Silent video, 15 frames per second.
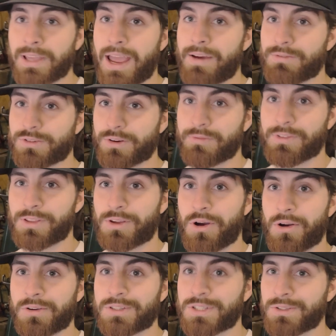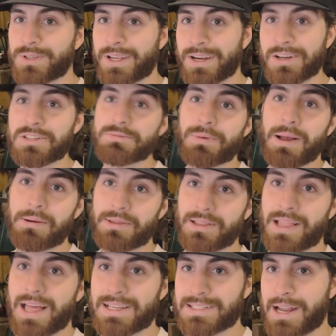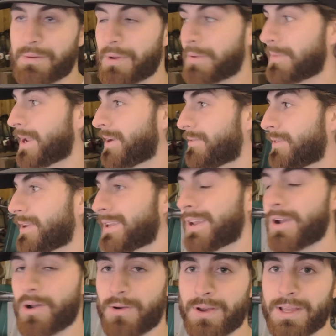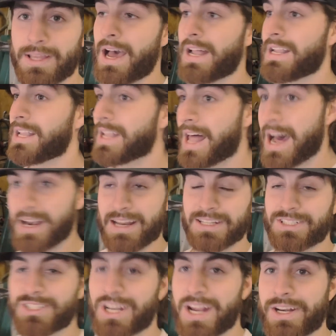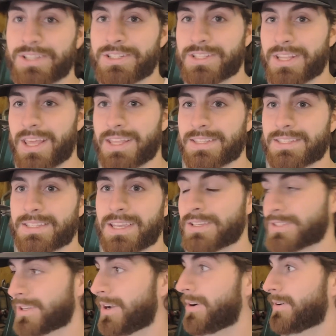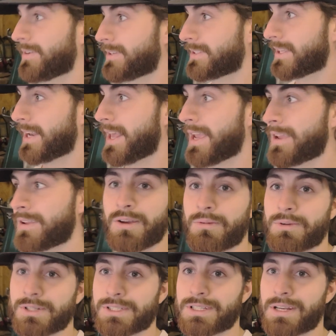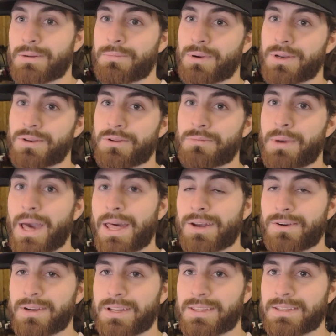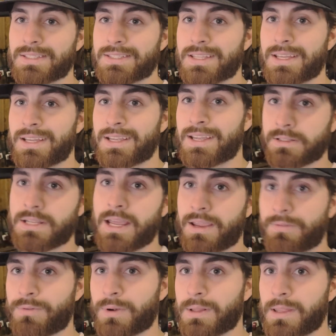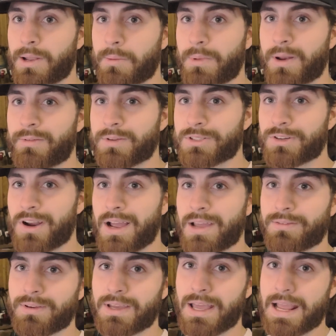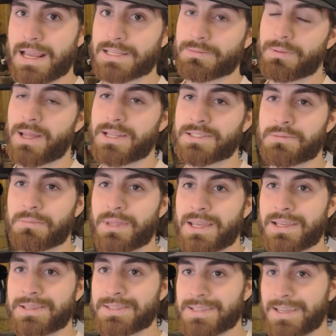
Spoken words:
haven't driven the car in 2 years, probably the last time I made a video. A lot has changed since. So today, we're just gonna put a new battery in this thing, take it for a little bit of a drive, explain some things,